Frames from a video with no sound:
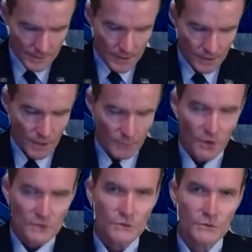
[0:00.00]
Rob
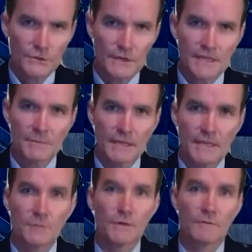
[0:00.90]
also turned out to be a
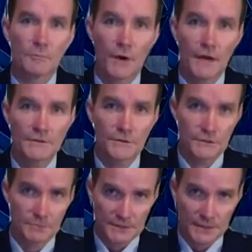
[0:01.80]
little bit of a prankster,
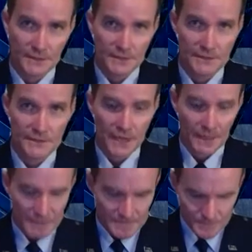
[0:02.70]
especially in this
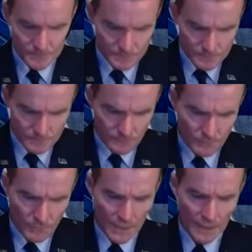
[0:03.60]
assignment,
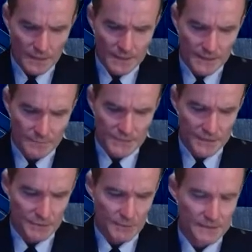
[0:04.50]
but I'll let him
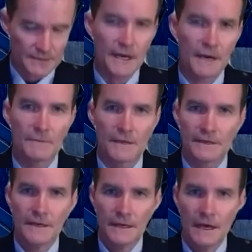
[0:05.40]
tell you about the time that
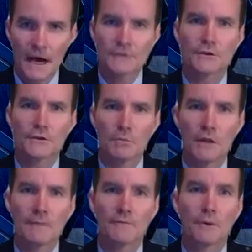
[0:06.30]
I took the
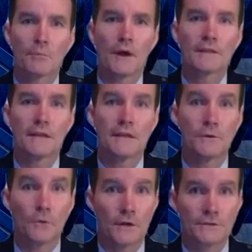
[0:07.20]
blame for a prank that he
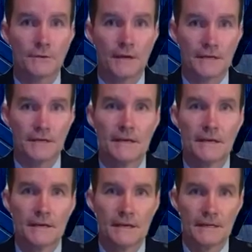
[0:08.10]
orchestrated
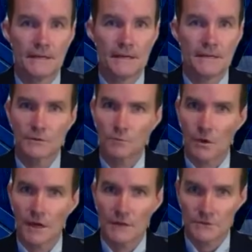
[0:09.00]
and didn't
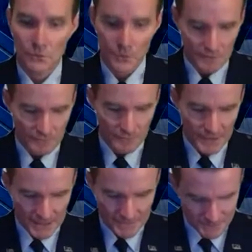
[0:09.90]
work out so well for
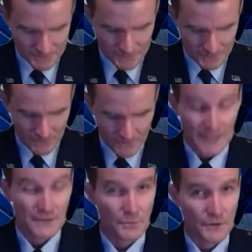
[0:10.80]
me.
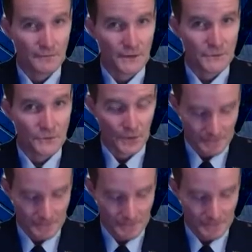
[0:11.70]
That's a pretty funny story.